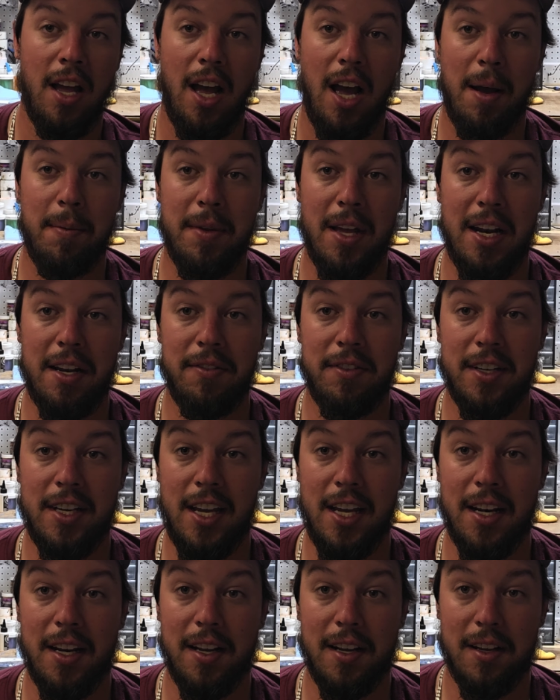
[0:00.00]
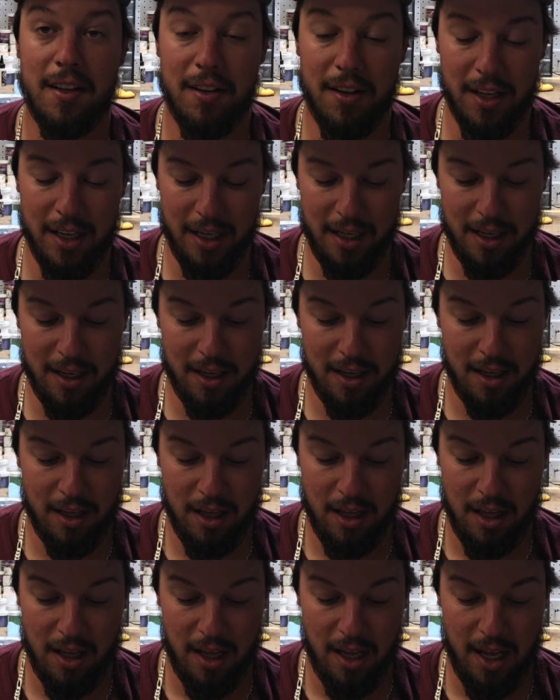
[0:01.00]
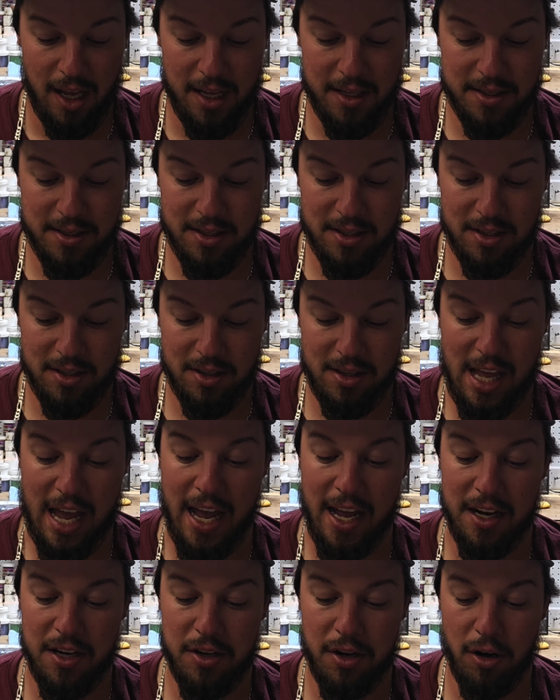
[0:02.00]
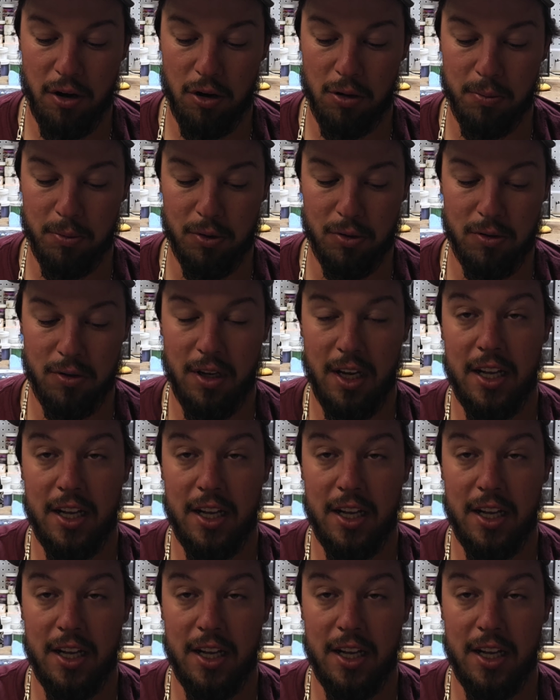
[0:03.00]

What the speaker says: I'm not even kidding. Like, it's that durable.